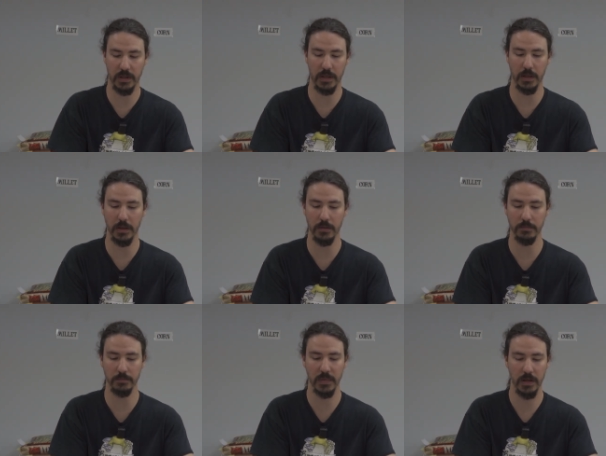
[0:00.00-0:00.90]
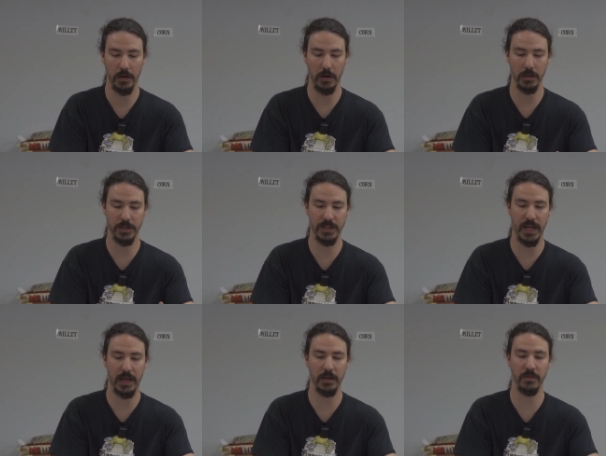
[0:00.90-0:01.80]
Um, our
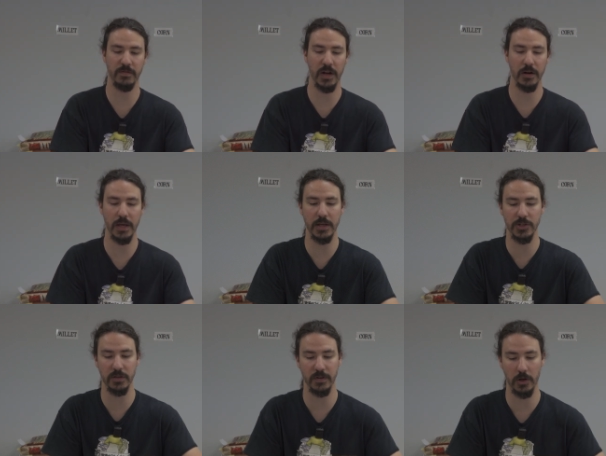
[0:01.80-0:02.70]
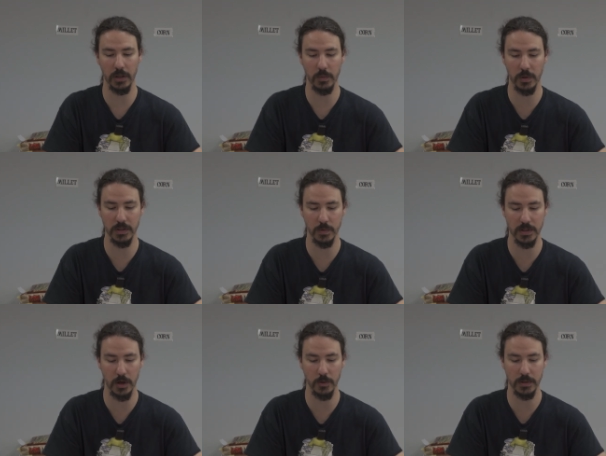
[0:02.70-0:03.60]
second variation of all-in-ones
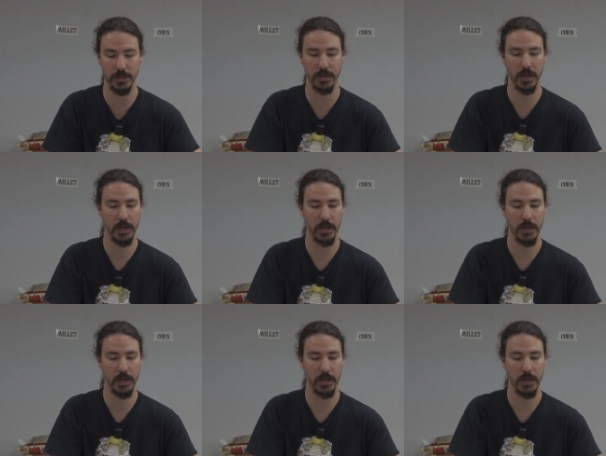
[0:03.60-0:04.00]
was oats.